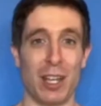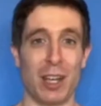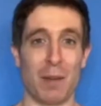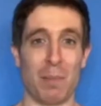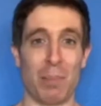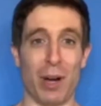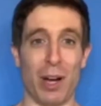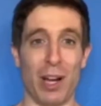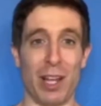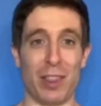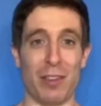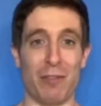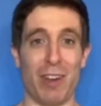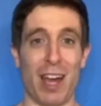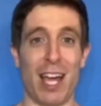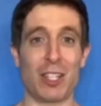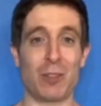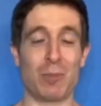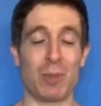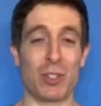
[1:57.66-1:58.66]
But the
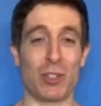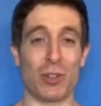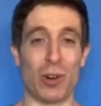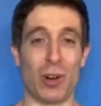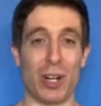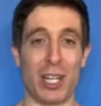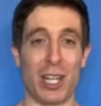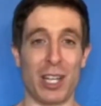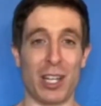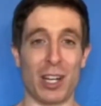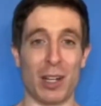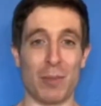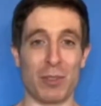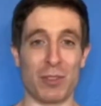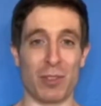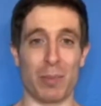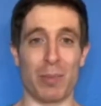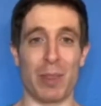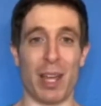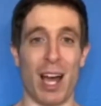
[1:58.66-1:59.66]
vast majority comes
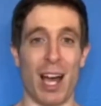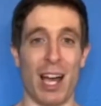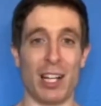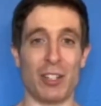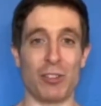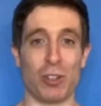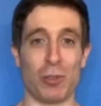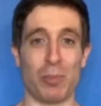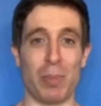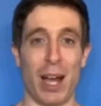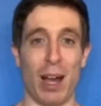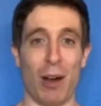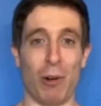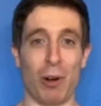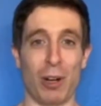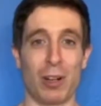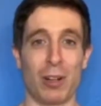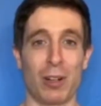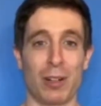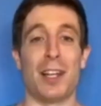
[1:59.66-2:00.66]
from the
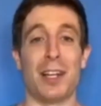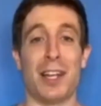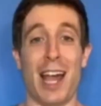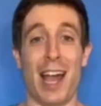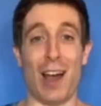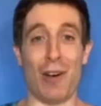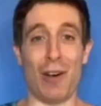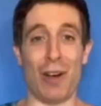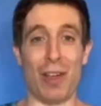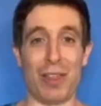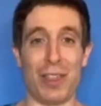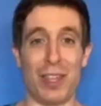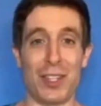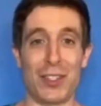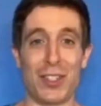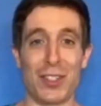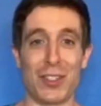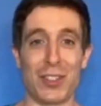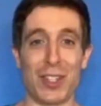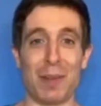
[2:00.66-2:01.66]
hydropower. Now,
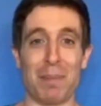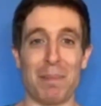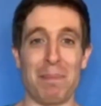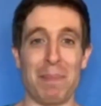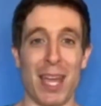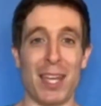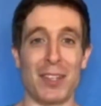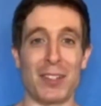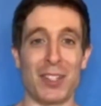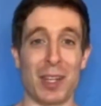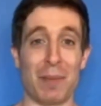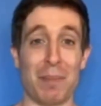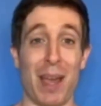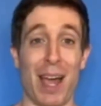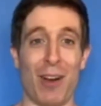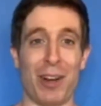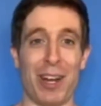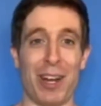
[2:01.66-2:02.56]
this is an amazing amount,